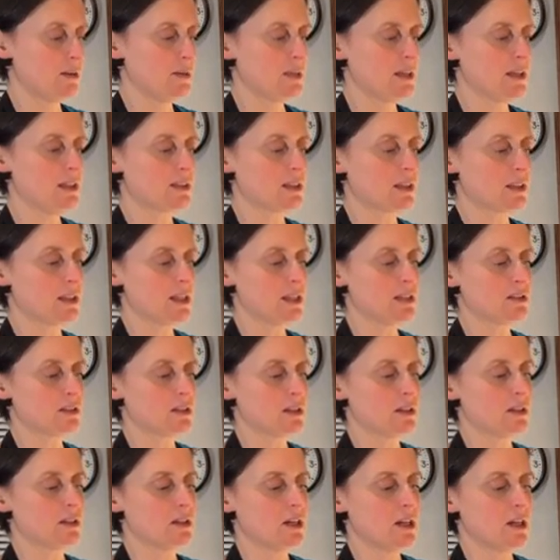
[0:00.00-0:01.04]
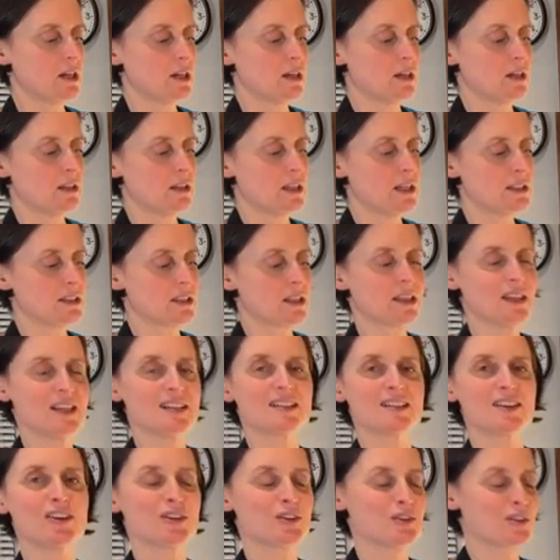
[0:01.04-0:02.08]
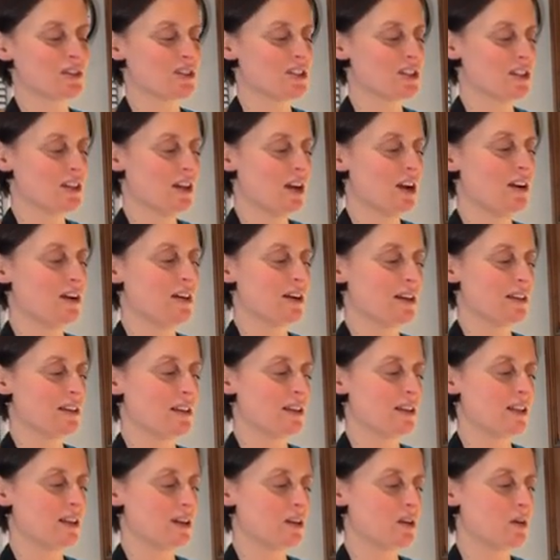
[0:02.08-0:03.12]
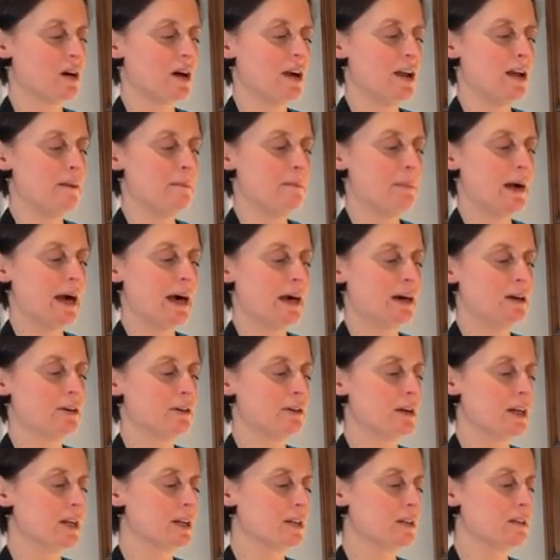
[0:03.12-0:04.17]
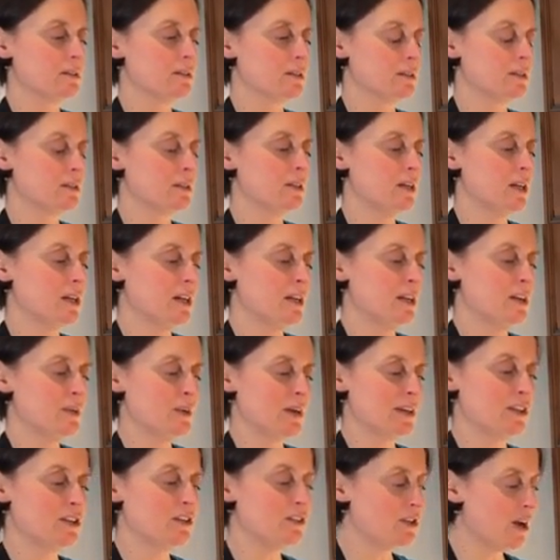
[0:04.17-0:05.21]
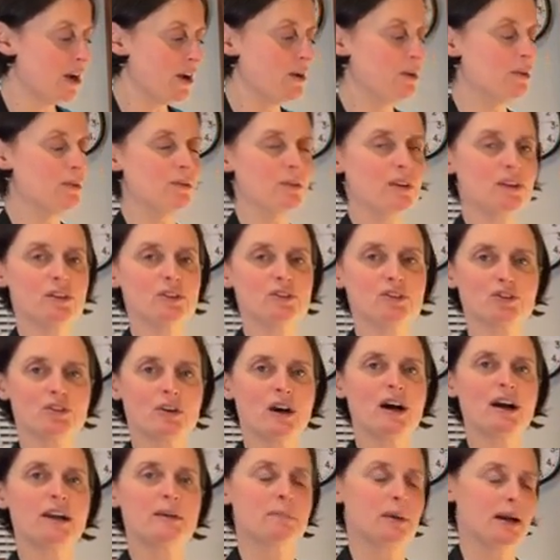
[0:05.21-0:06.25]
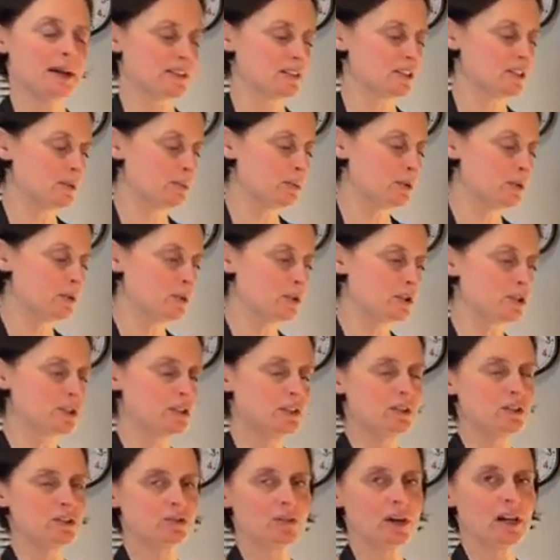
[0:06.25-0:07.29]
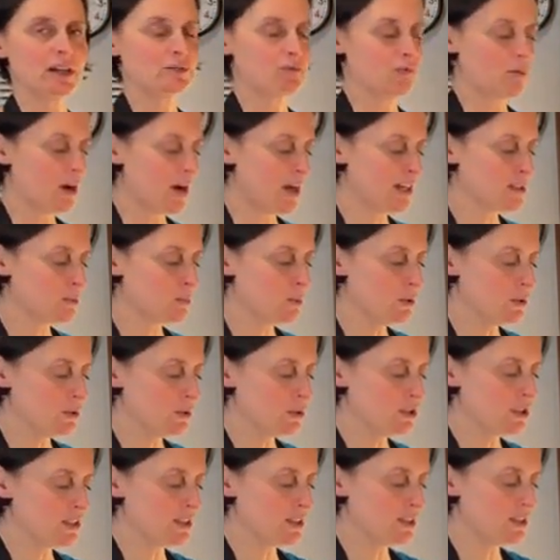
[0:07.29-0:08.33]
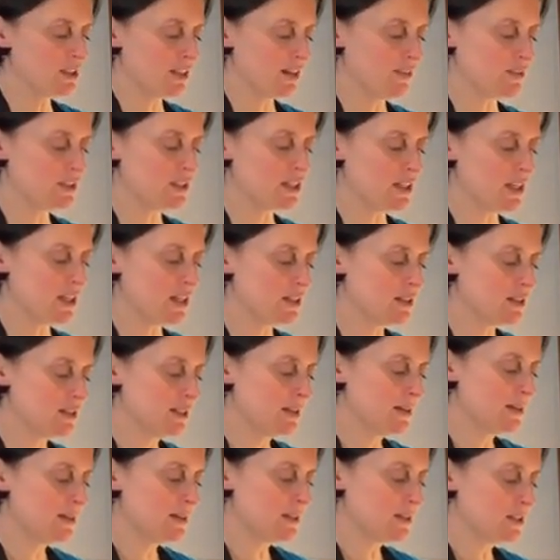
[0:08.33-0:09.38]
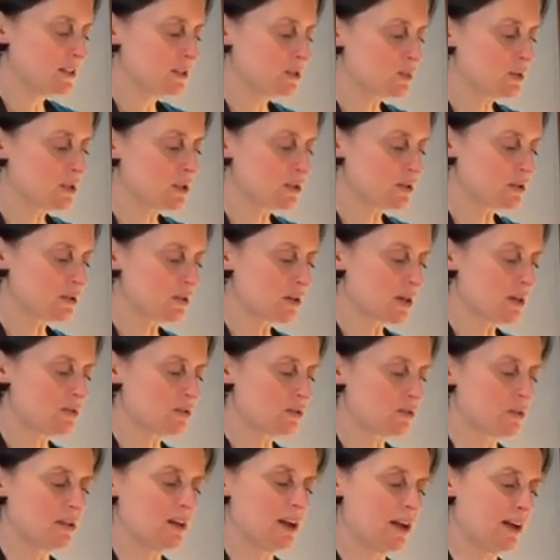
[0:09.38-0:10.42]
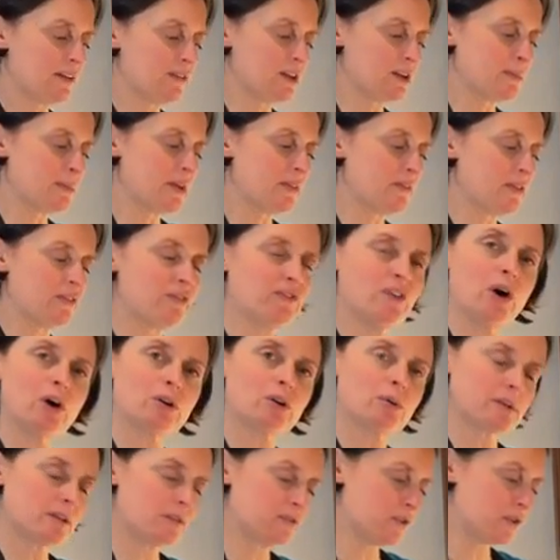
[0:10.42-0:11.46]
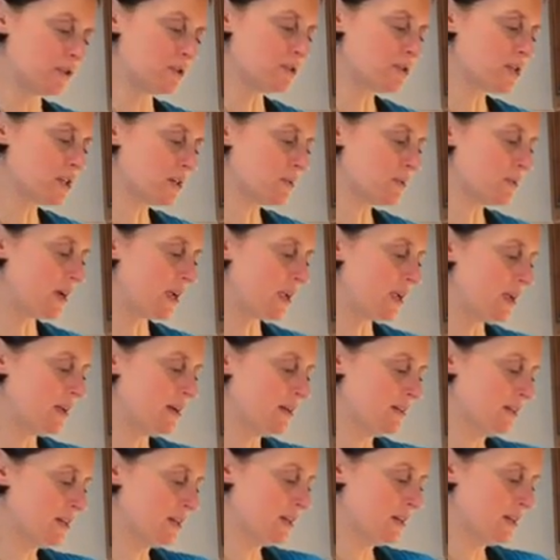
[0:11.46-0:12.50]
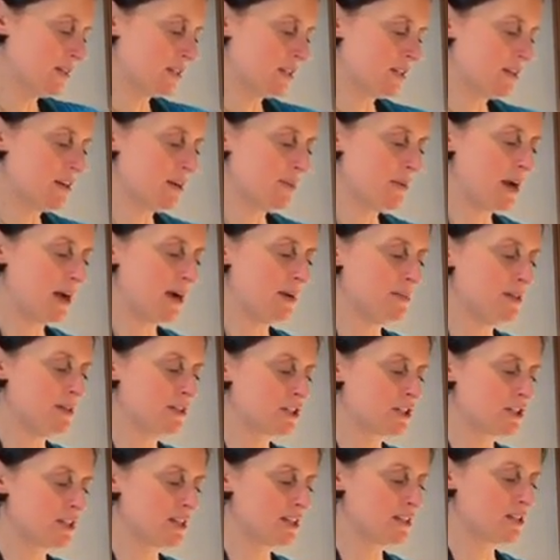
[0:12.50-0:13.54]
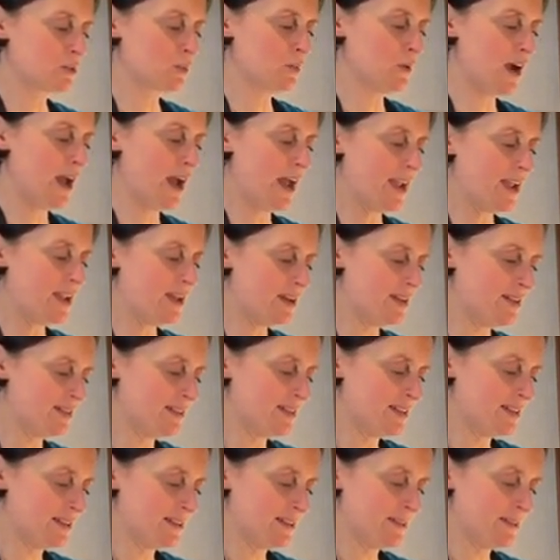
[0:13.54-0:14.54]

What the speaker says: You know, these are things that are good to know. I think they're quite empowering when you know that your dry pasta portion, your dried rice portion is 70. Because we sort of go through life in a bit of a fog with food, don't we? We don't know how much things weigh.